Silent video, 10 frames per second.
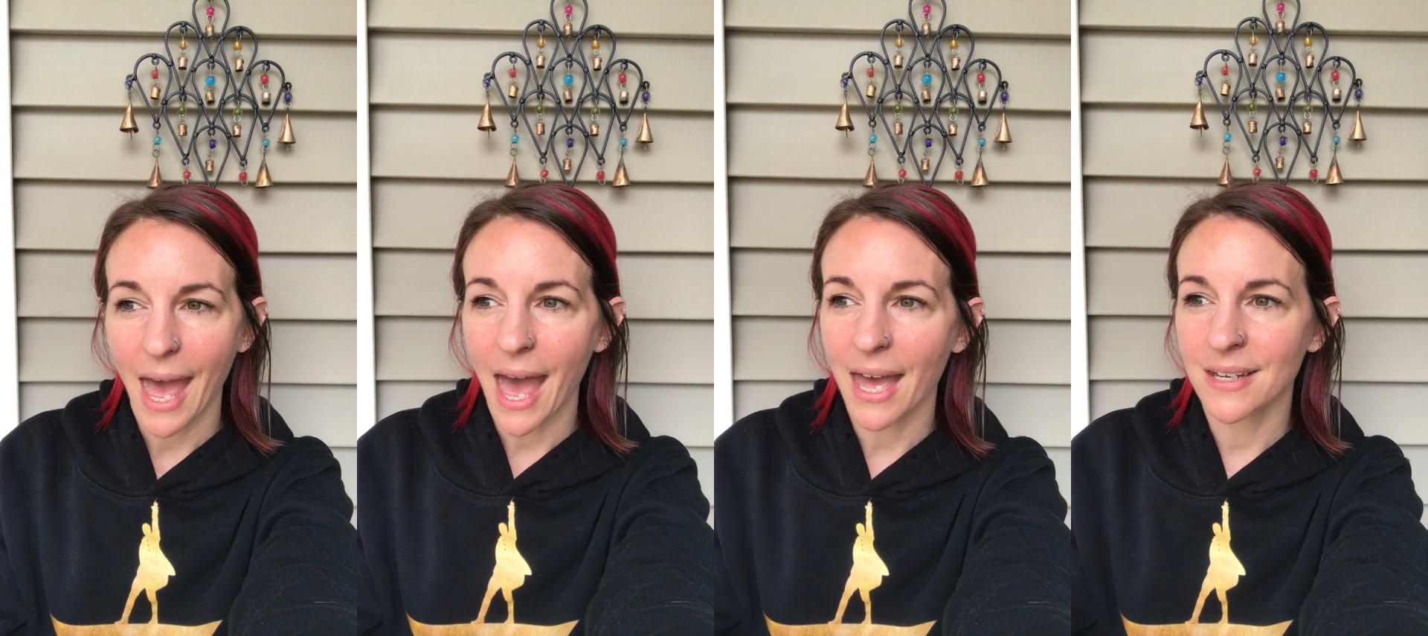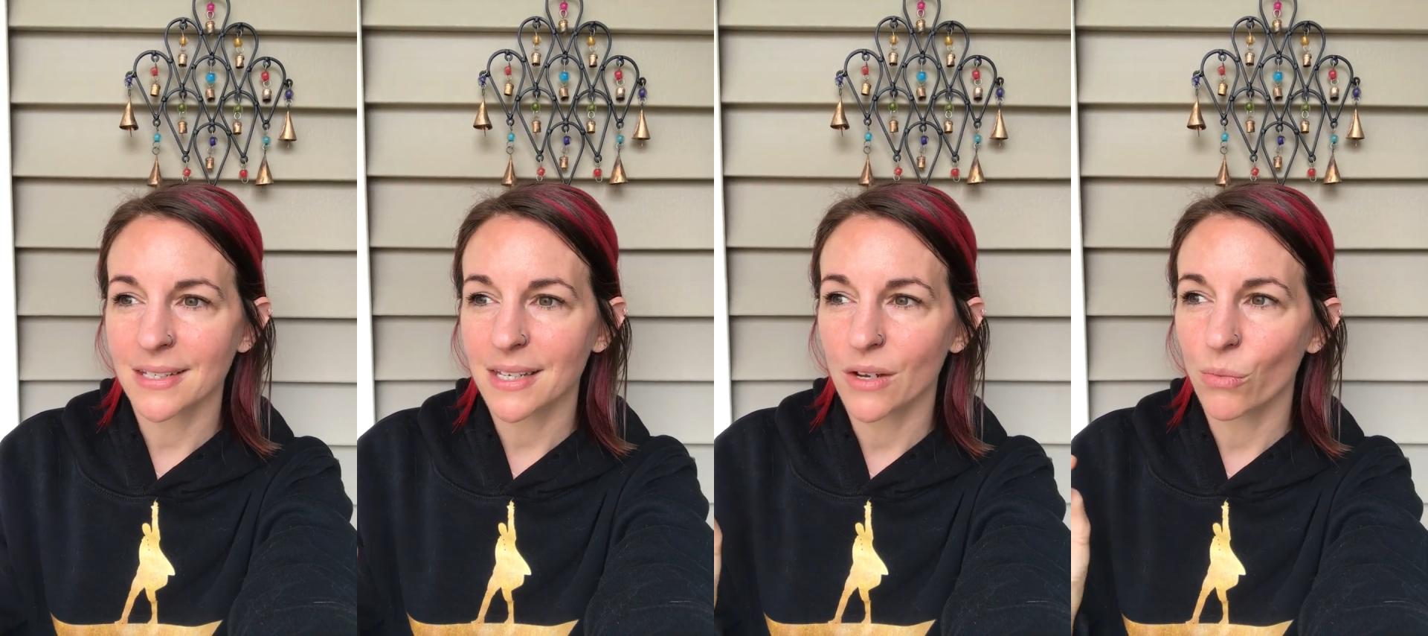
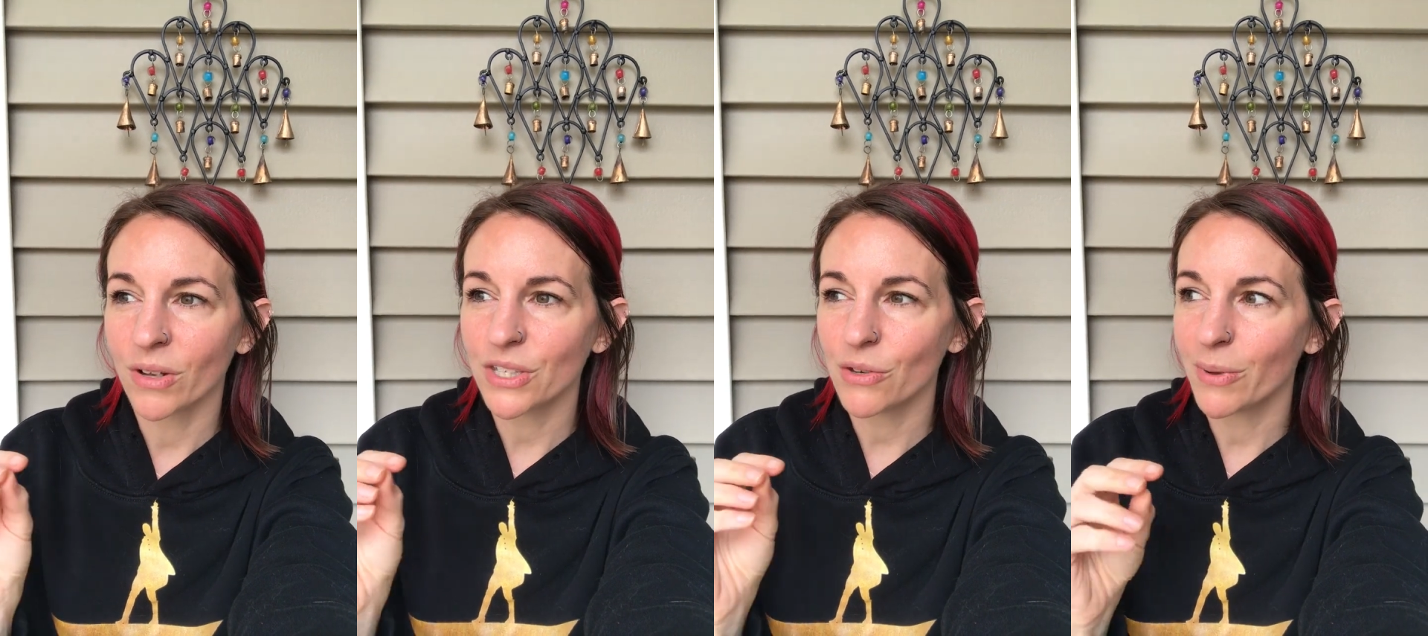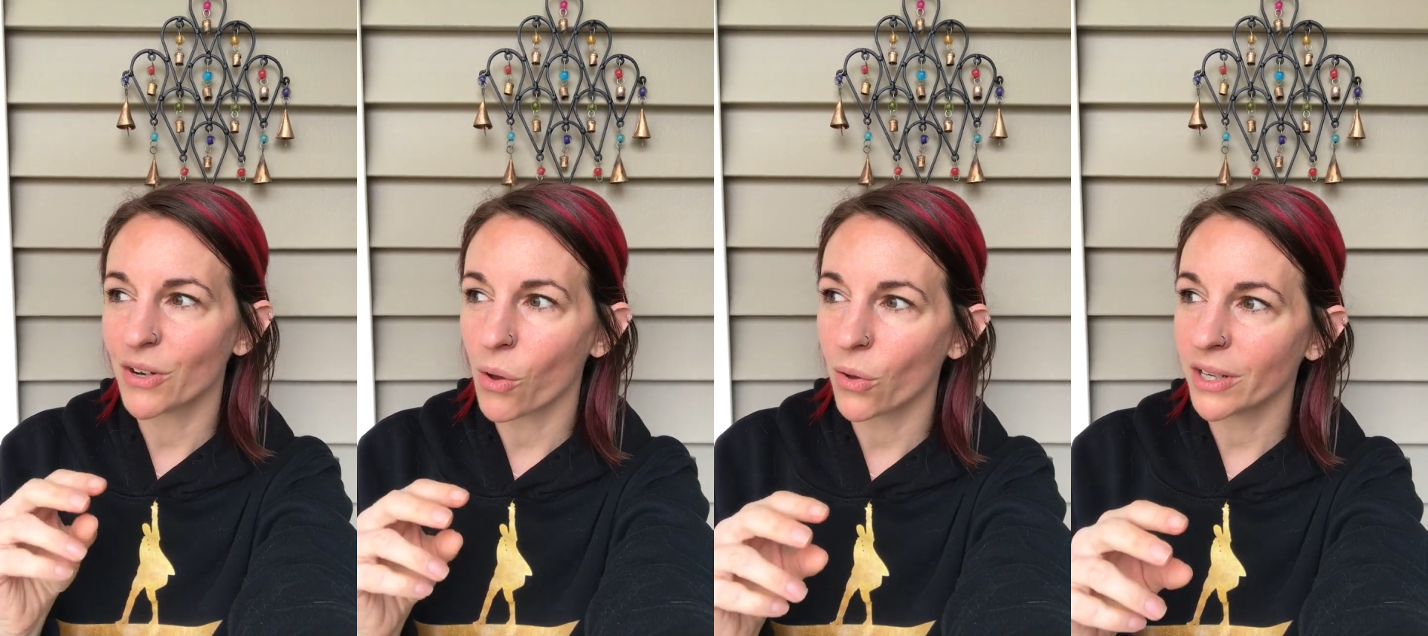And once you've been
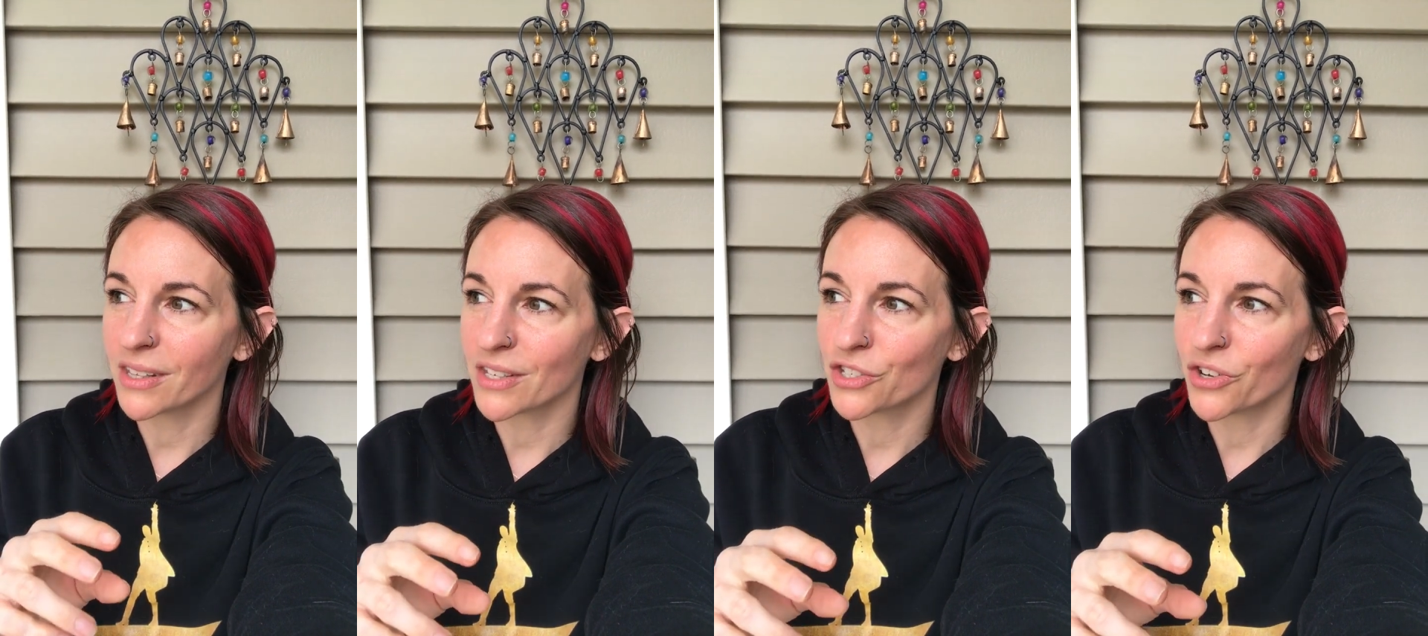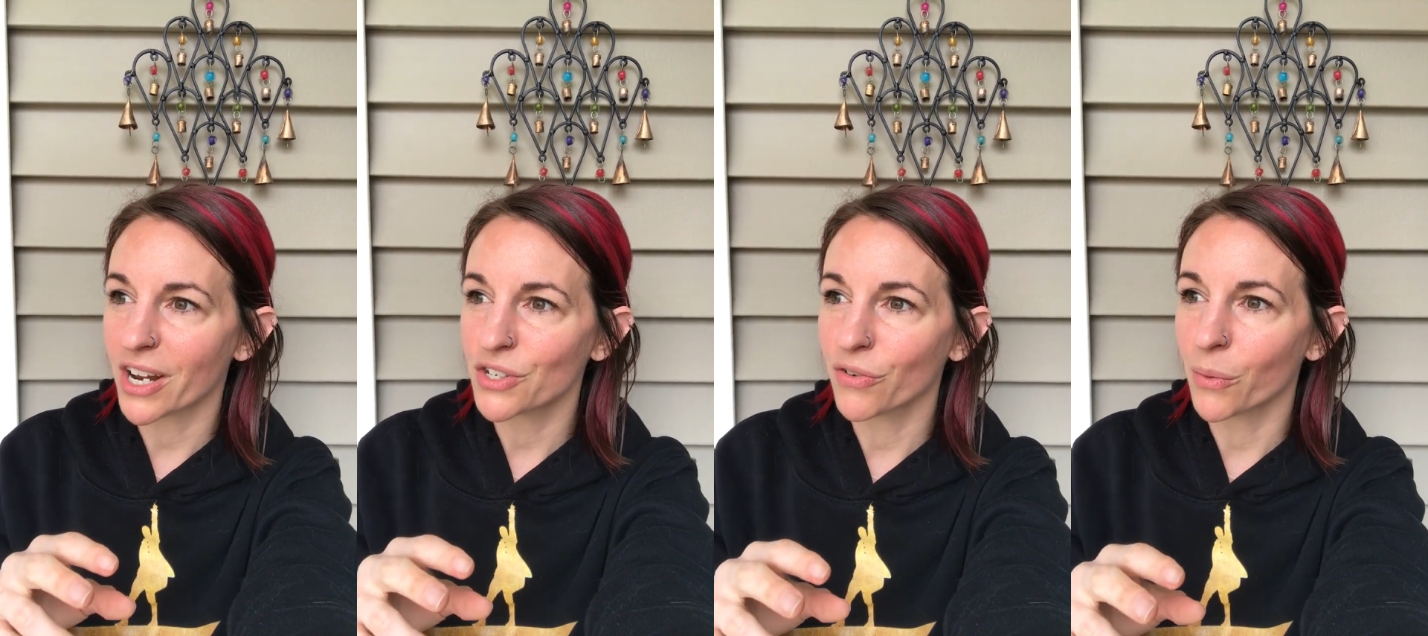holding the
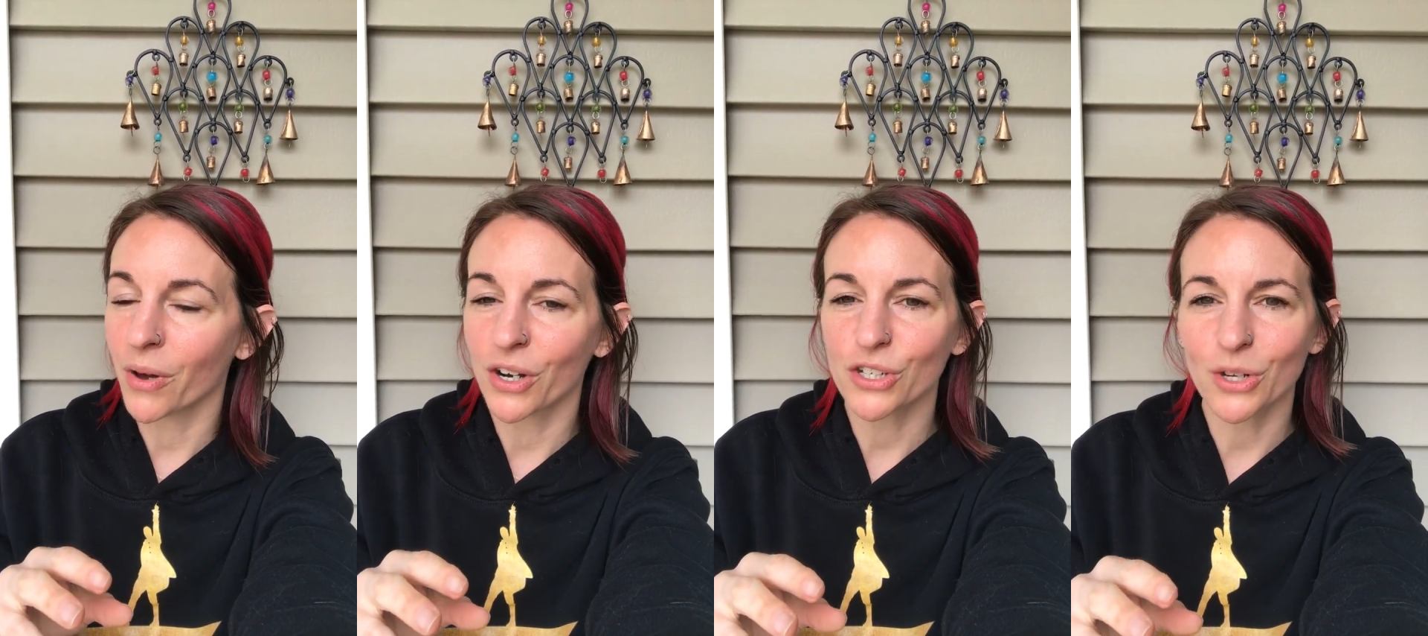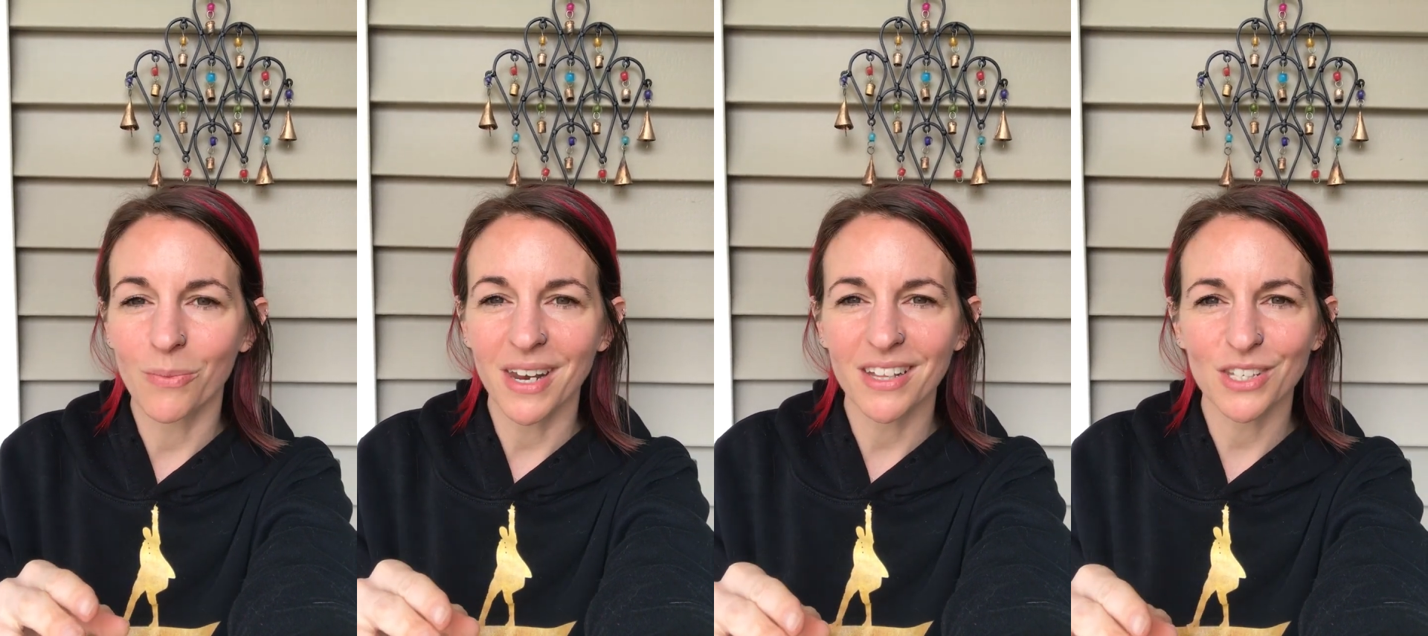stretch for 1 or 2
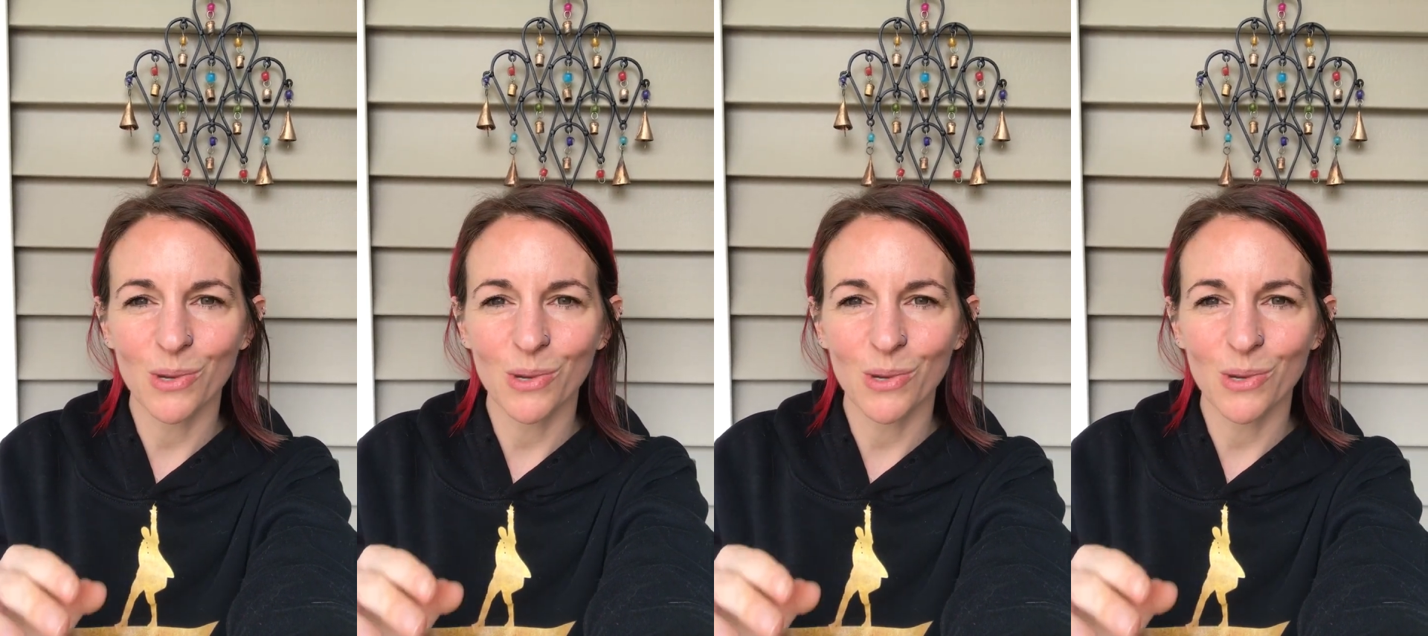minutes,